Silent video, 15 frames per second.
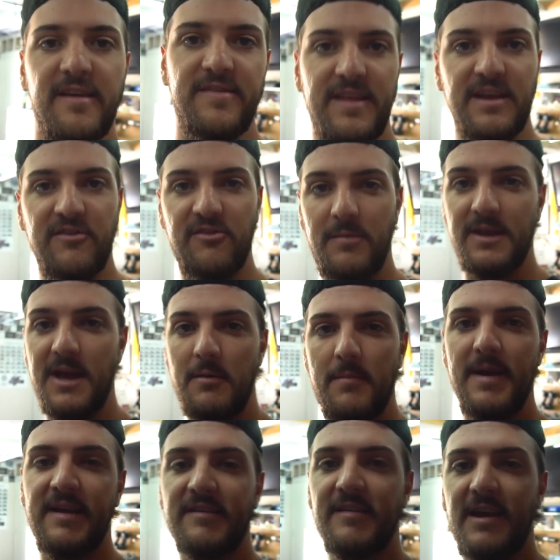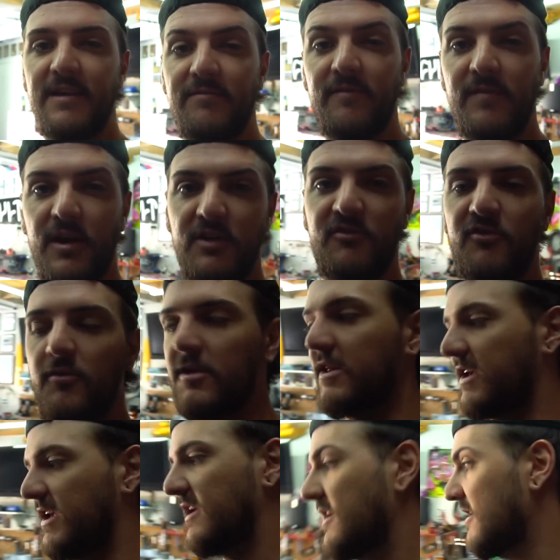This thing should be coming back to life very
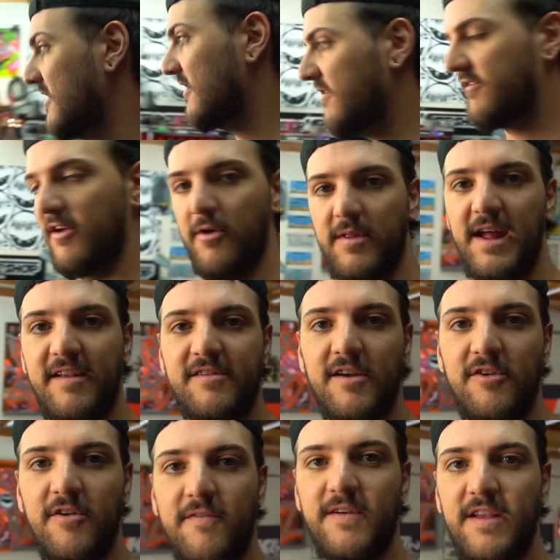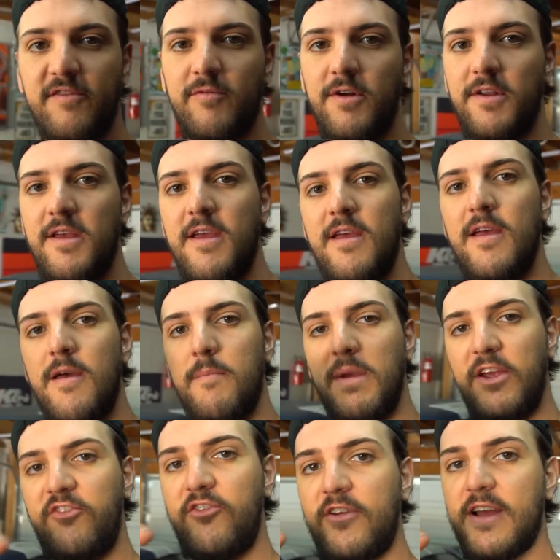shortly. So that's gonna do it for this one
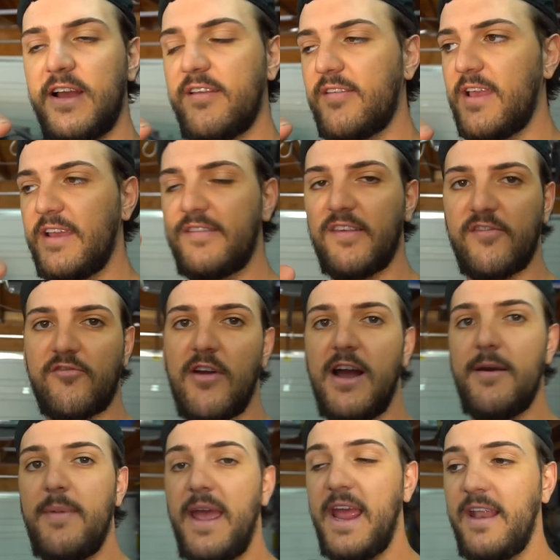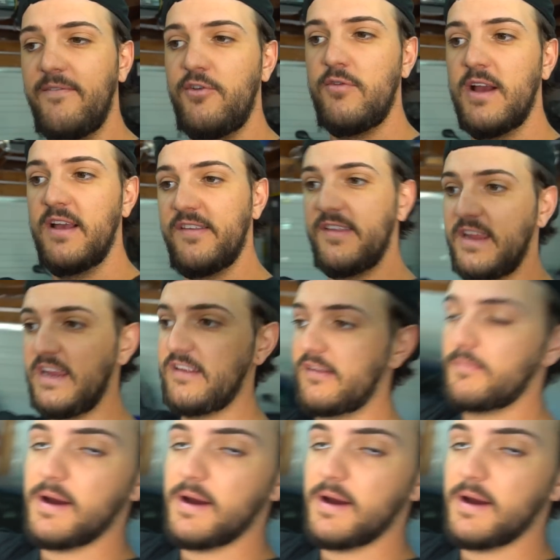make sure you guys like, subscribe, and if you guys need to